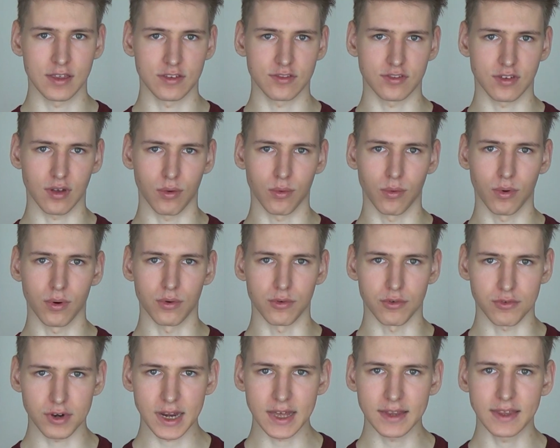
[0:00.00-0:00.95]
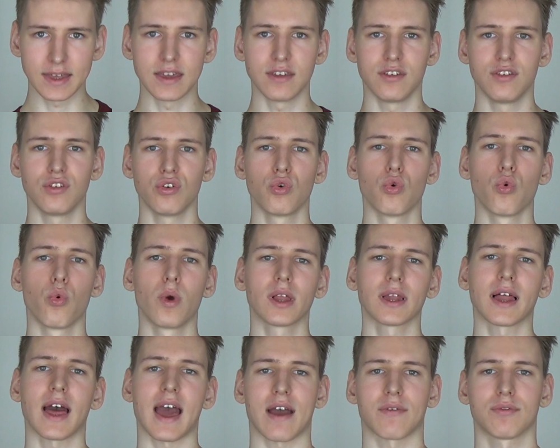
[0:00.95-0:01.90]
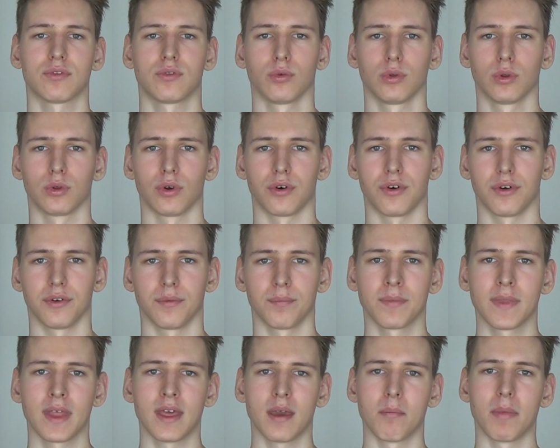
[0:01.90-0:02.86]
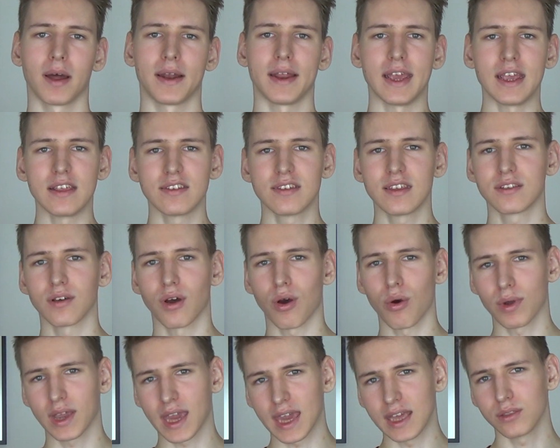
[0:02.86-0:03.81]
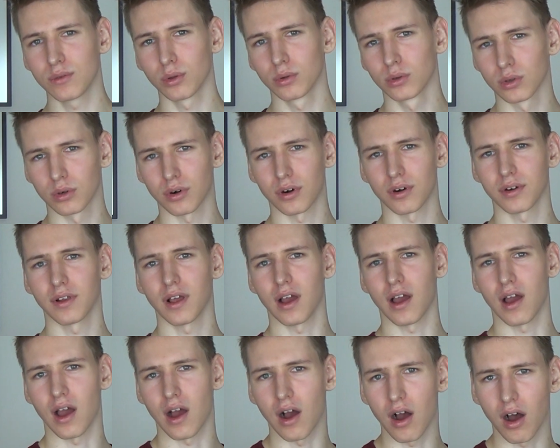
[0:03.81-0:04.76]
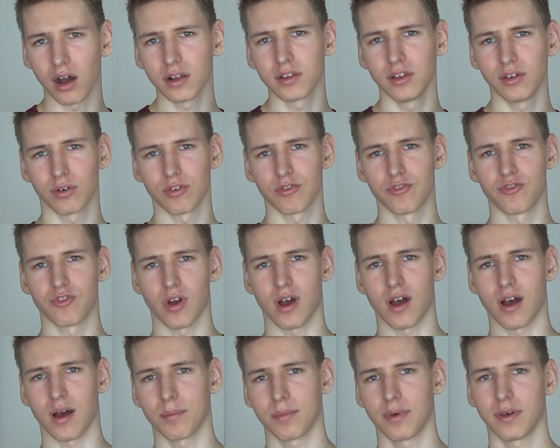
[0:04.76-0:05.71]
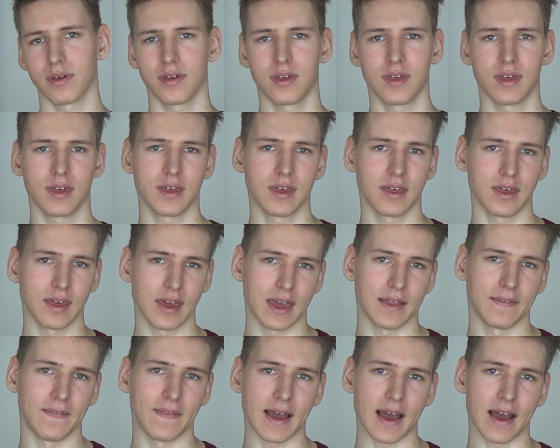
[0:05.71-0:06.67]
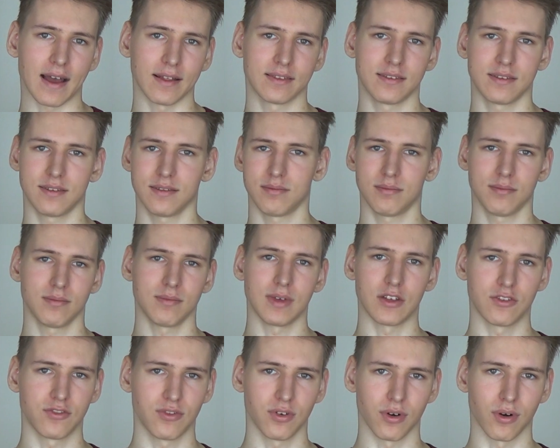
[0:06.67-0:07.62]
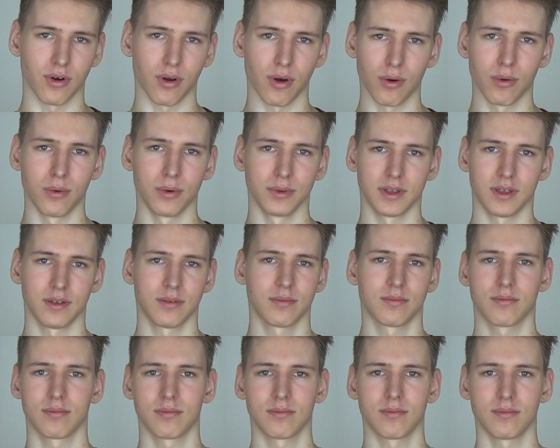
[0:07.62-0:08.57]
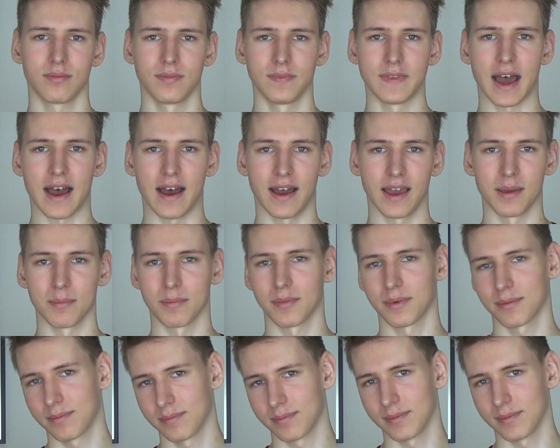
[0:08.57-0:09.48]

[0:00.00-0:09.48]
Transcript: So really you will have to learn, but is it okay to learn on your job and not at your own dime,